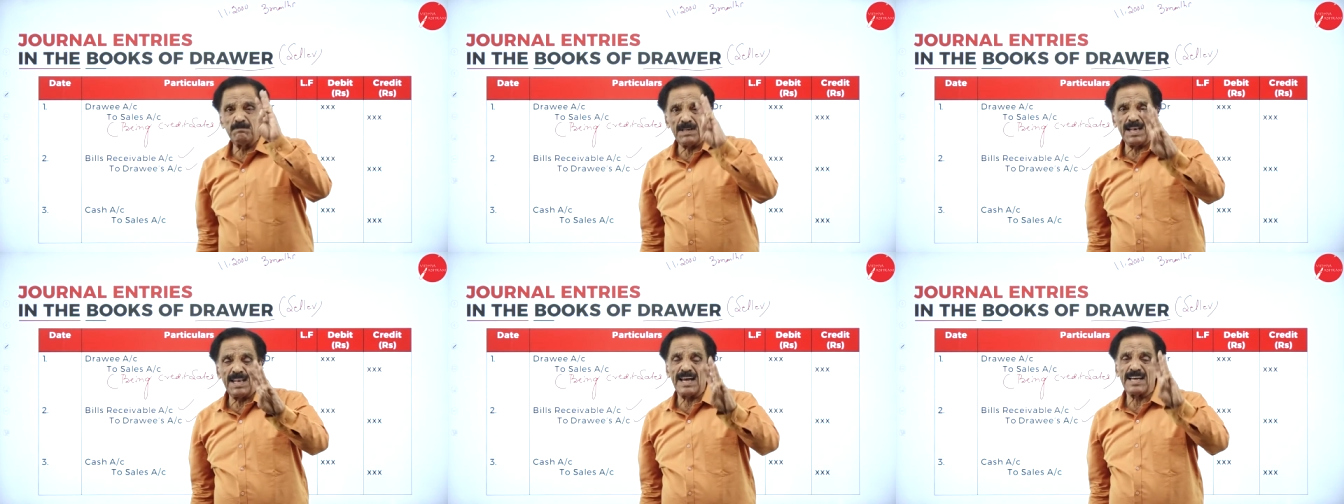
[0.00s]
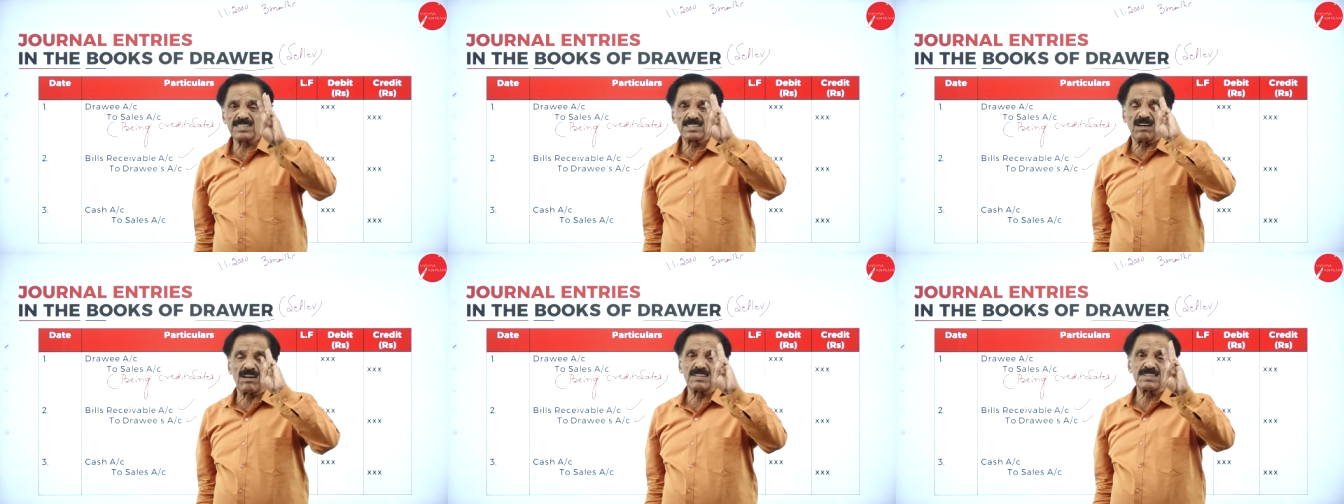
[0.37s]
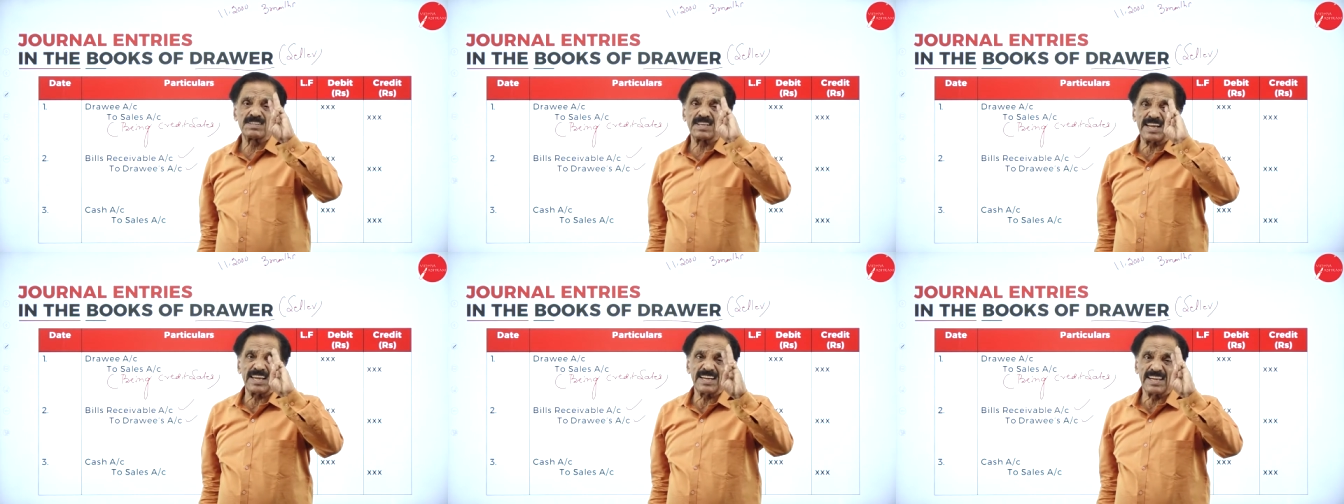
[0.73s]
bill has got
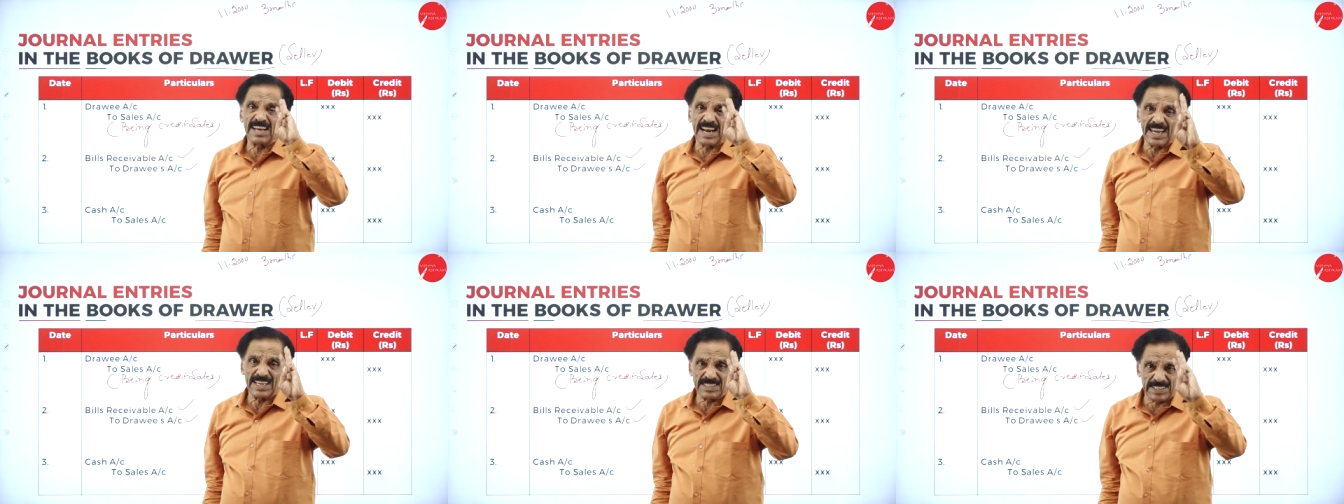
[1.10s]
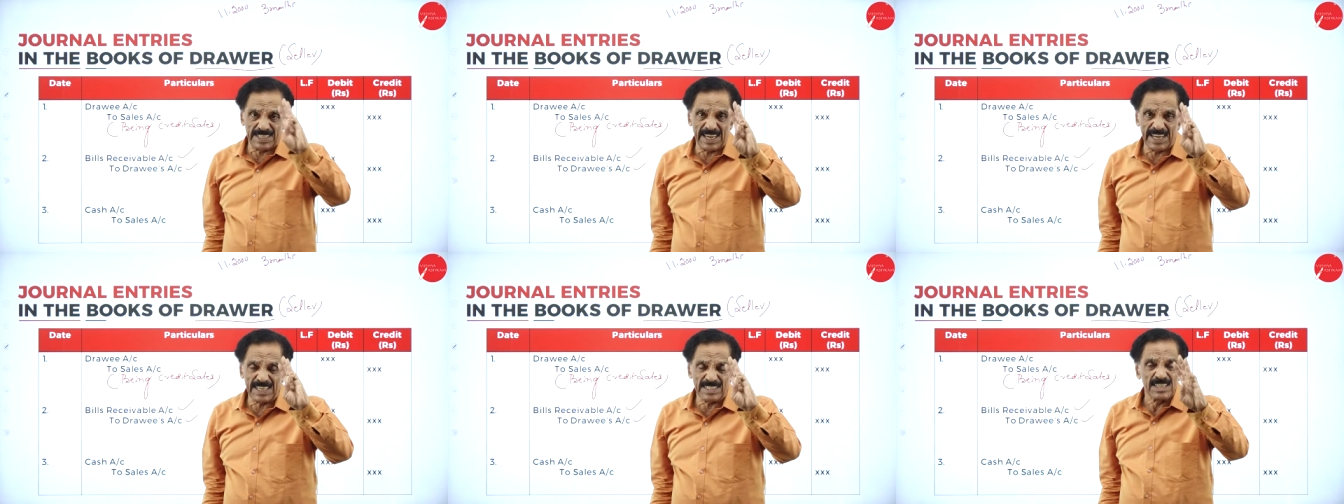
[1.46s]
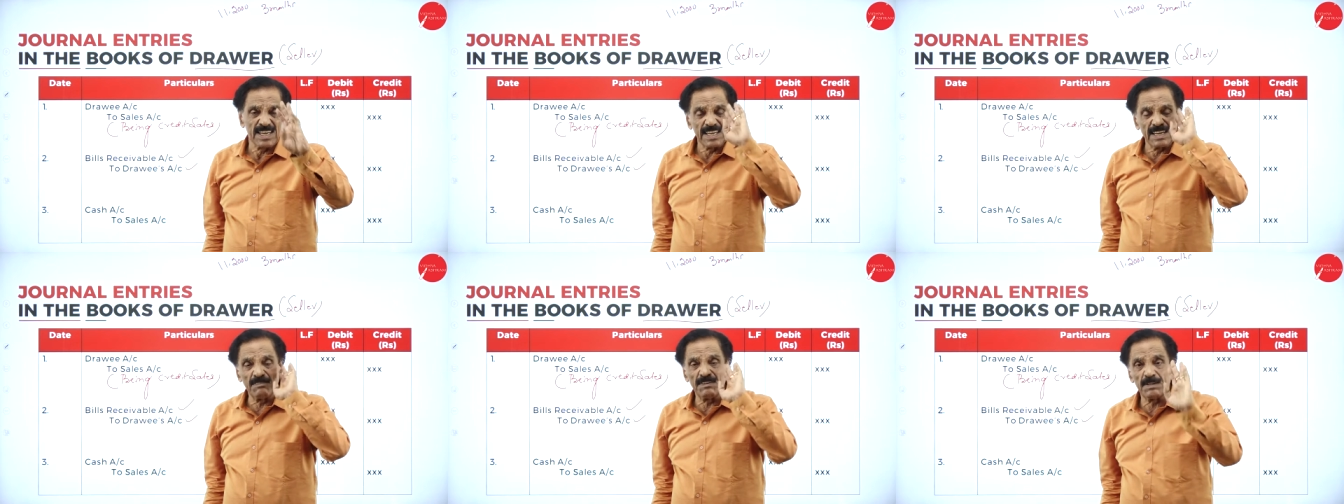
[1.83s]
three grace days.
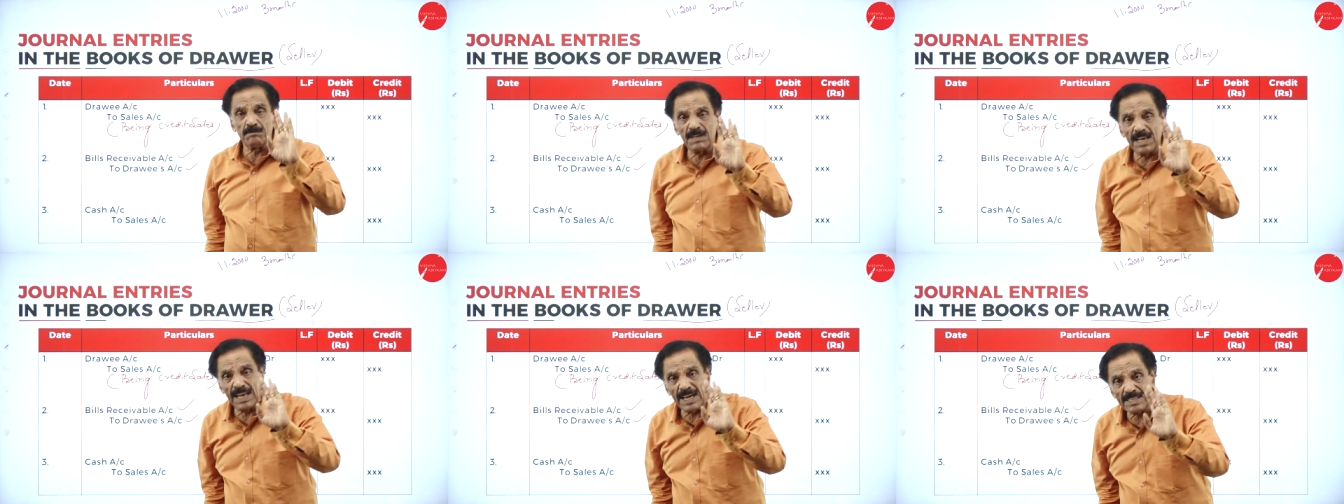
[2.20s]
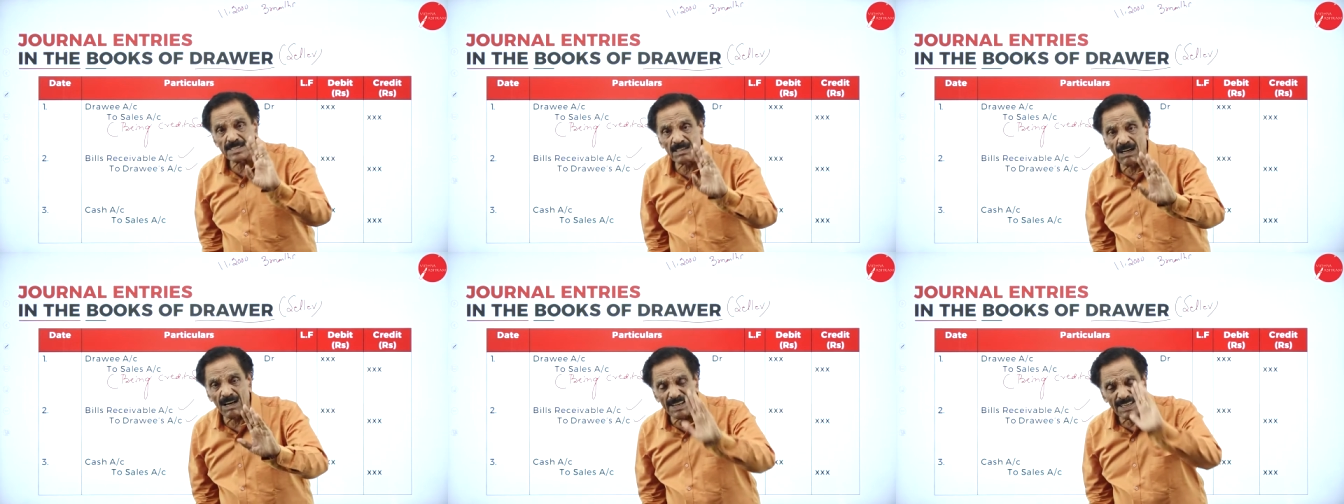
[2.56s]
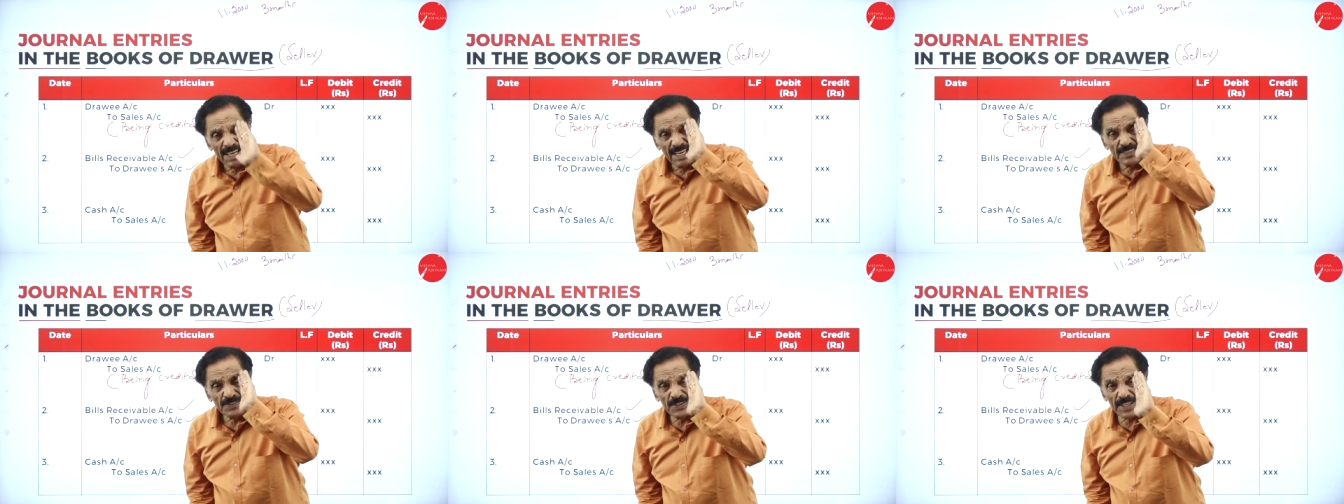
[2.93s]
Every bill has
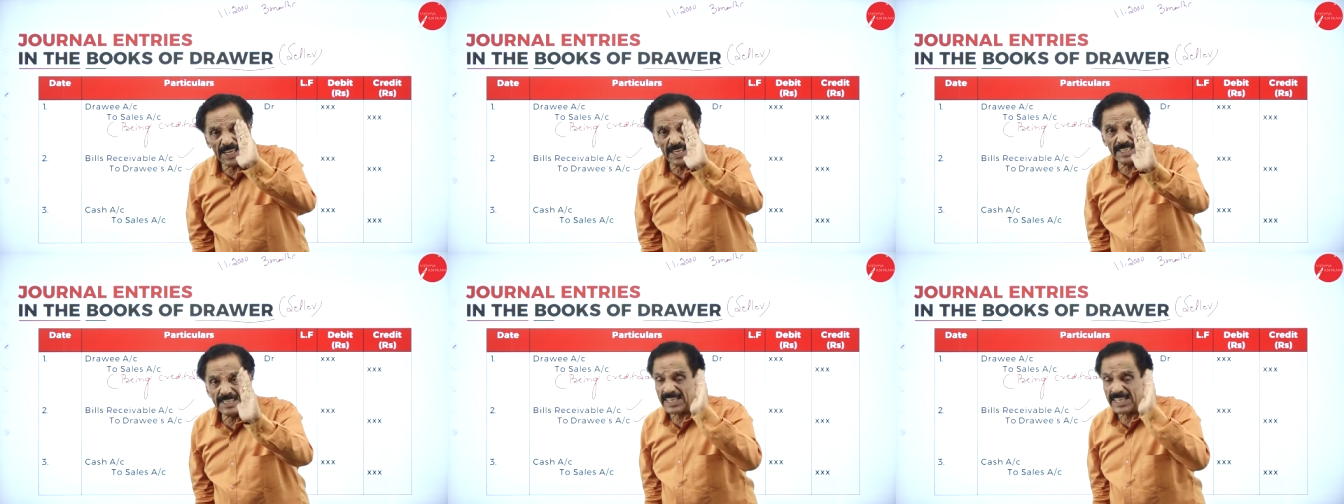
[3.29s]
got three